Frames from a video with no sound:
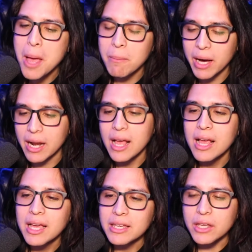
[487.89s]
But,
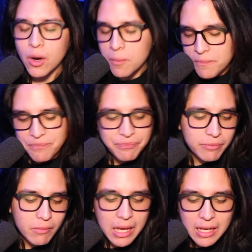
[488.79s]
you know,
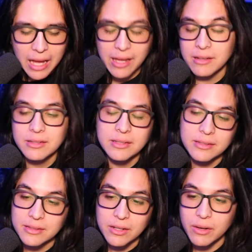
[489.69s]
I, uh,
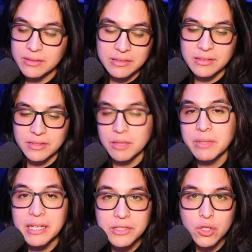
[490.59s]
and, you know, some
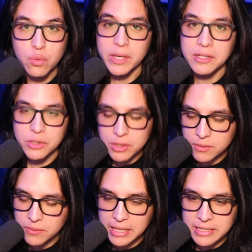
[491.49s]
kids cringed
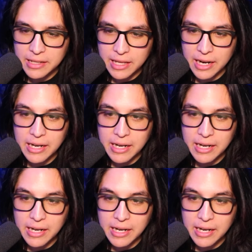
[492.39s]
when I said that.